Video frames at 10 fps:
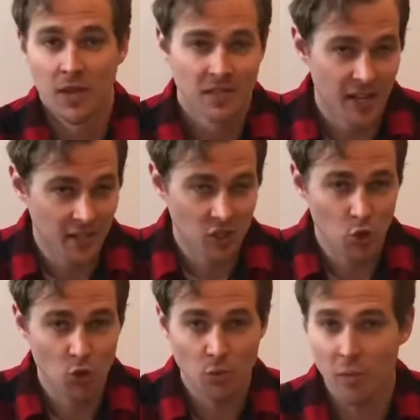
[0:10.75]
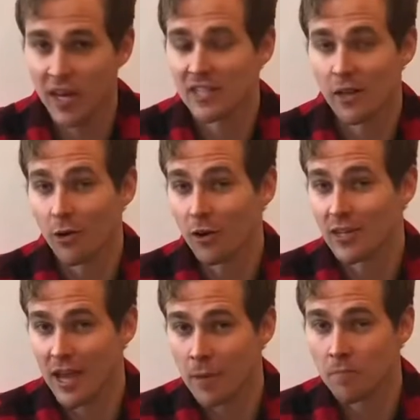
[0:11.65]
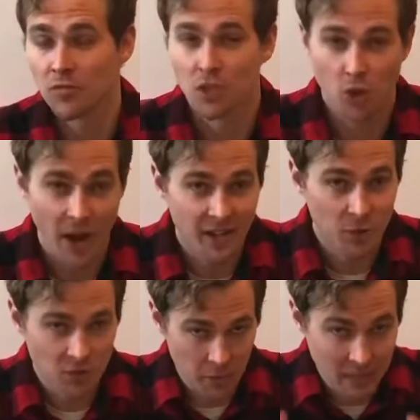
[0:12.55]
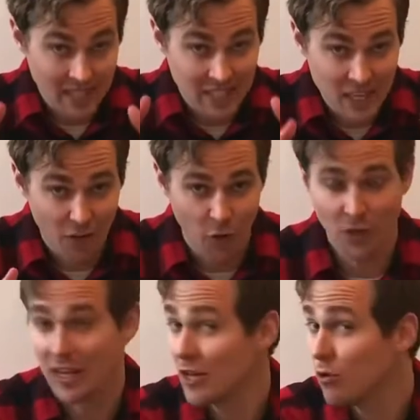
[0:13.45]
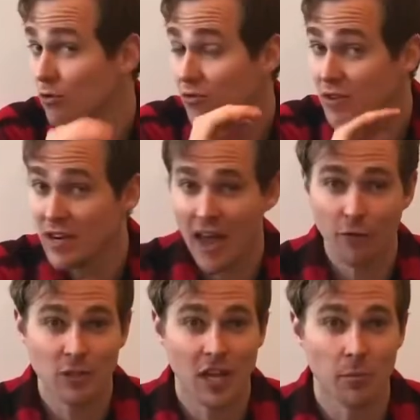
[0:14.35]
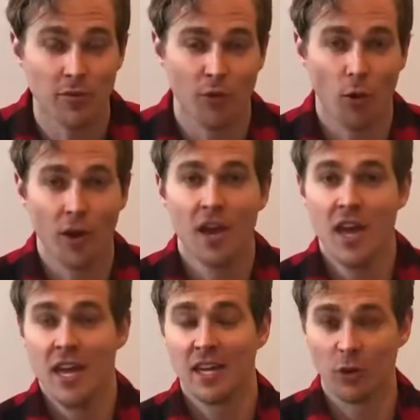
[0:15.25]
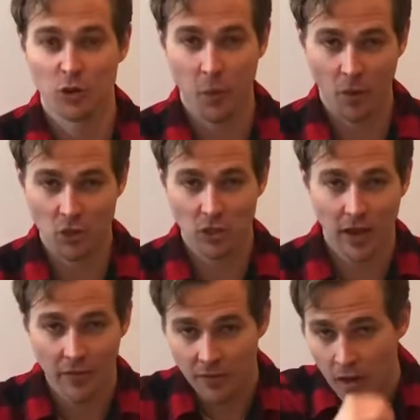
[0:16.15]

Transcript: Take 2 minutes out of your day to try to do something different than you've never done before in your spiritual life.